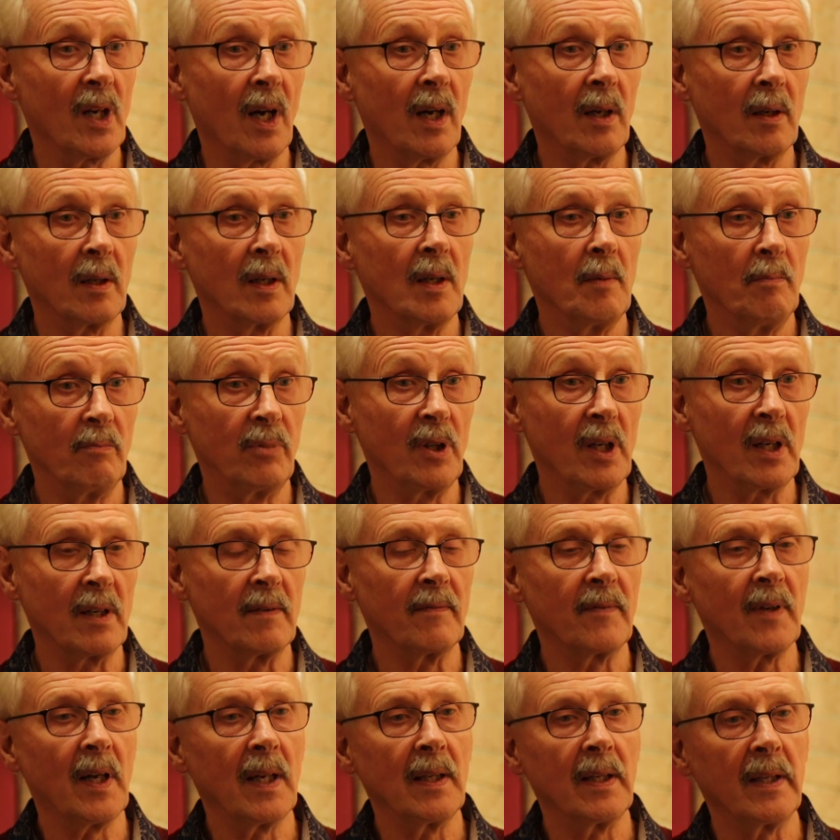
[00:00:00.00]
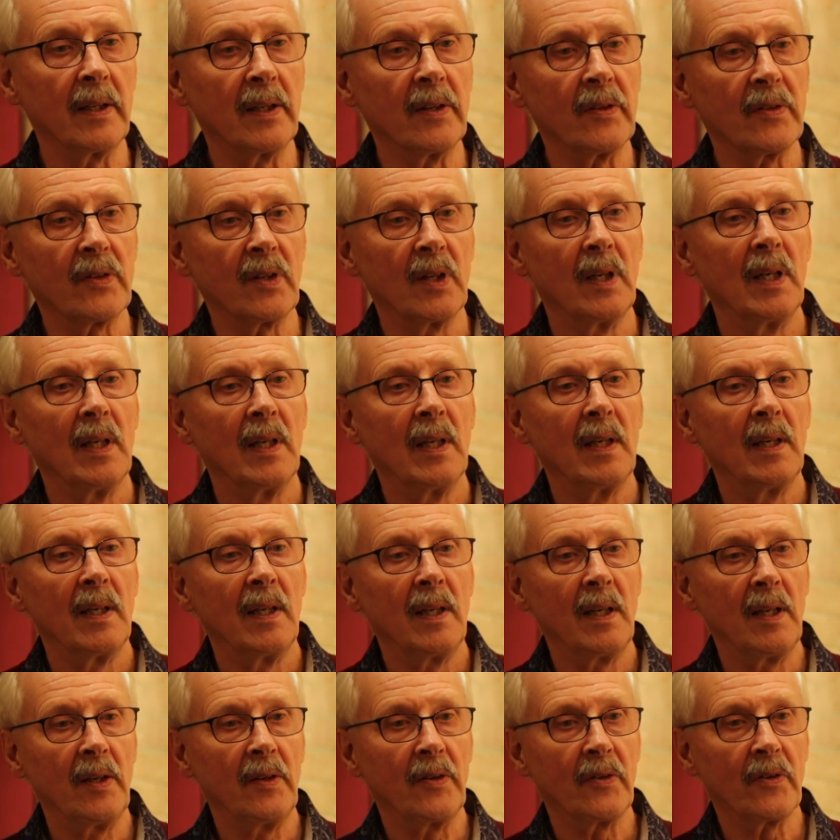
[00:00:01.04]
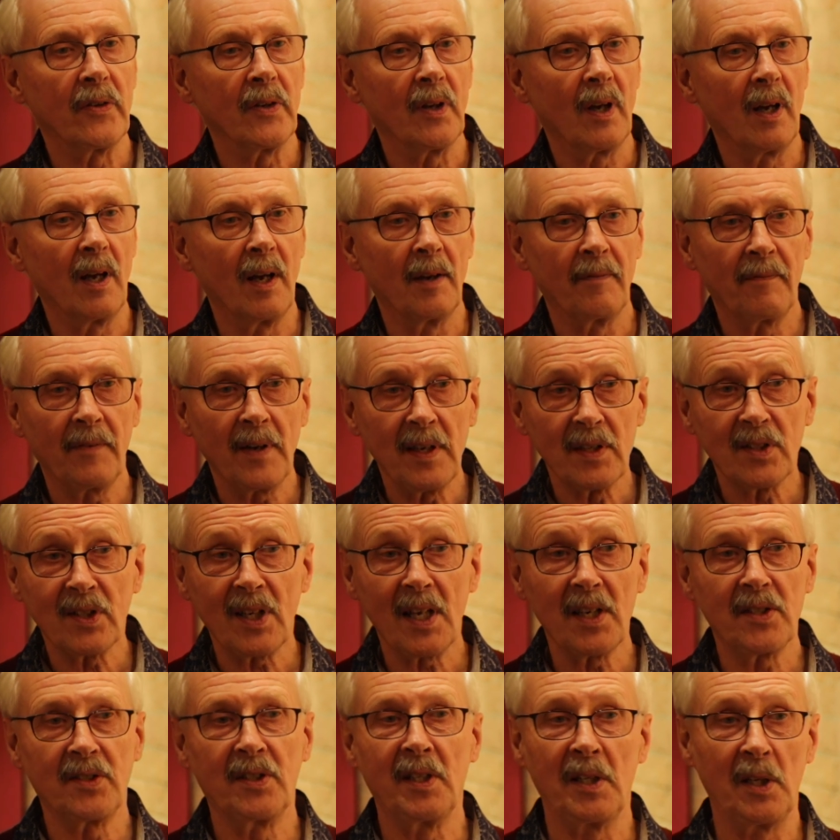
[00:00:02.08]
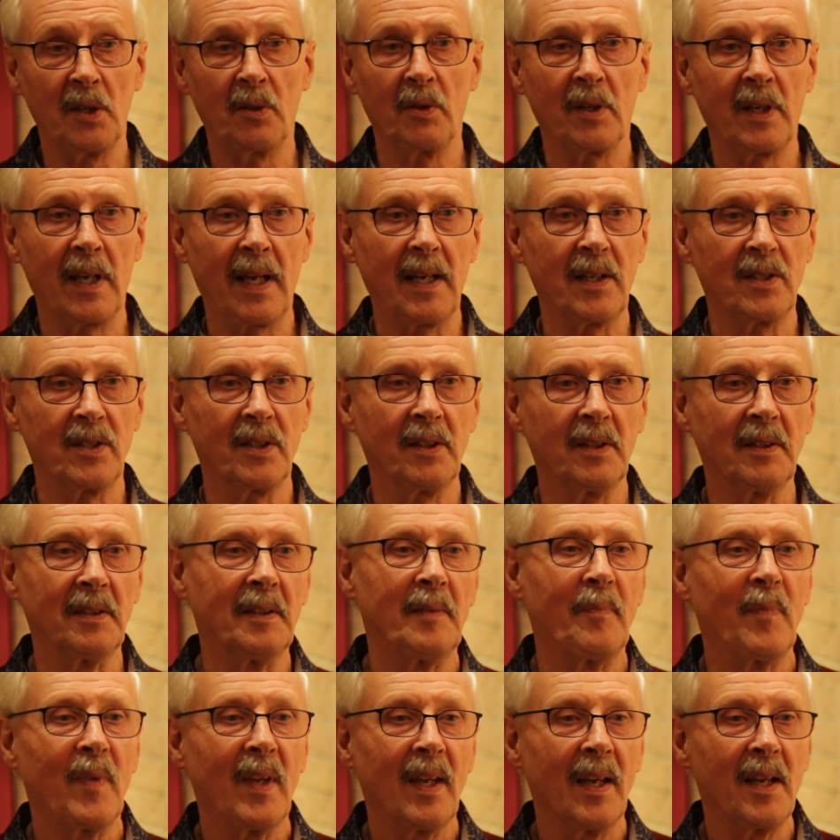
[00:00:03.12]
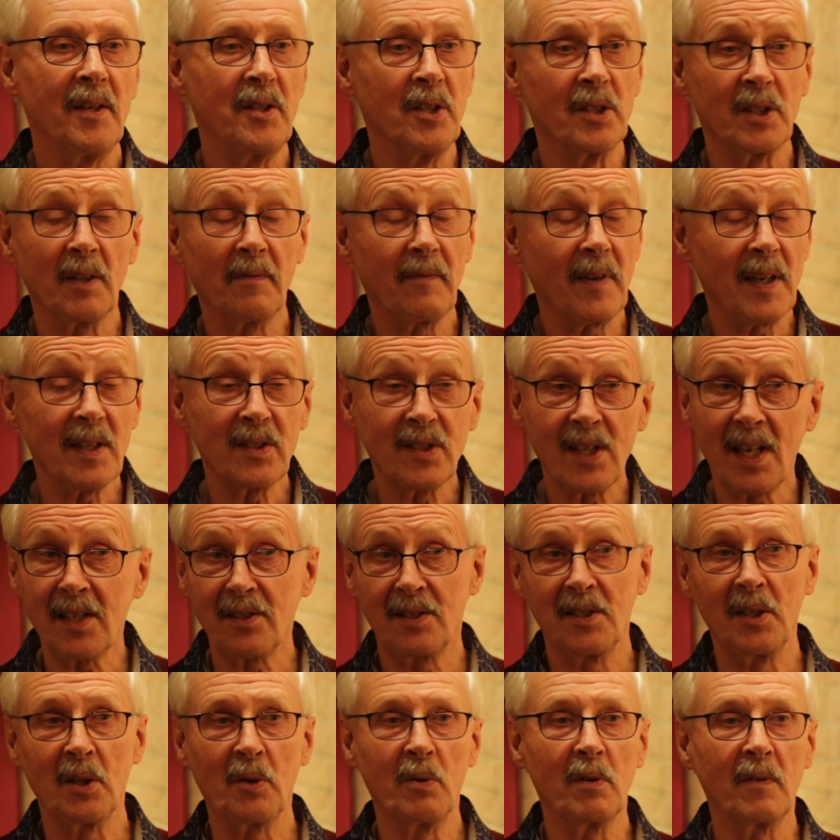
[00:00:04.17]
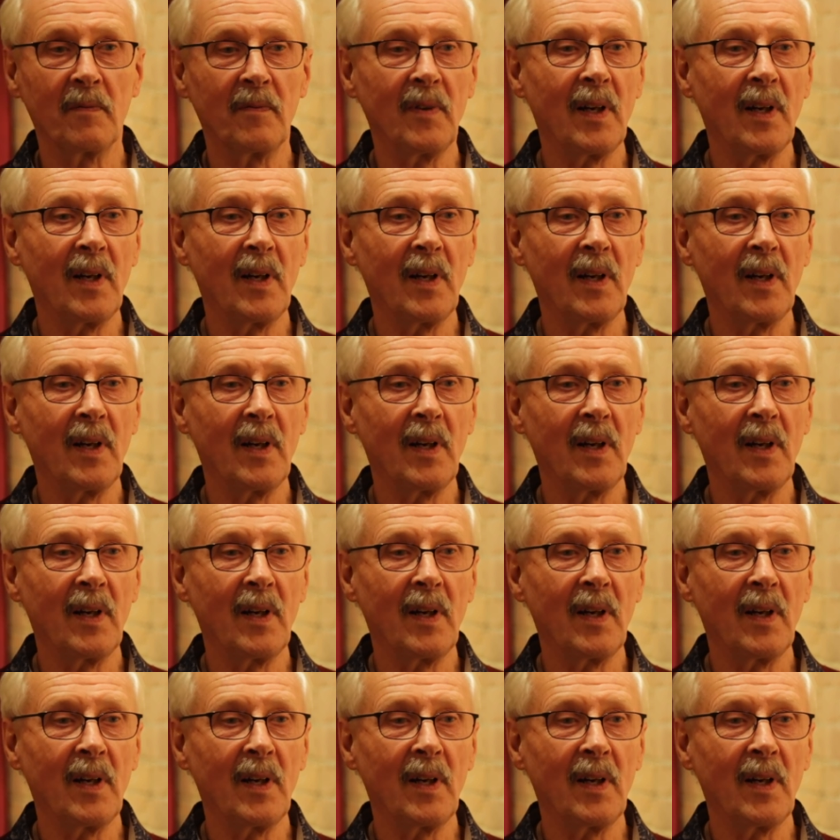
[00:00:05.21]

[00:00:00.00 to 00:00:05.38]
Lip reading: young, brilliant violinist, is a fantastically good actor, and she's a fantastically good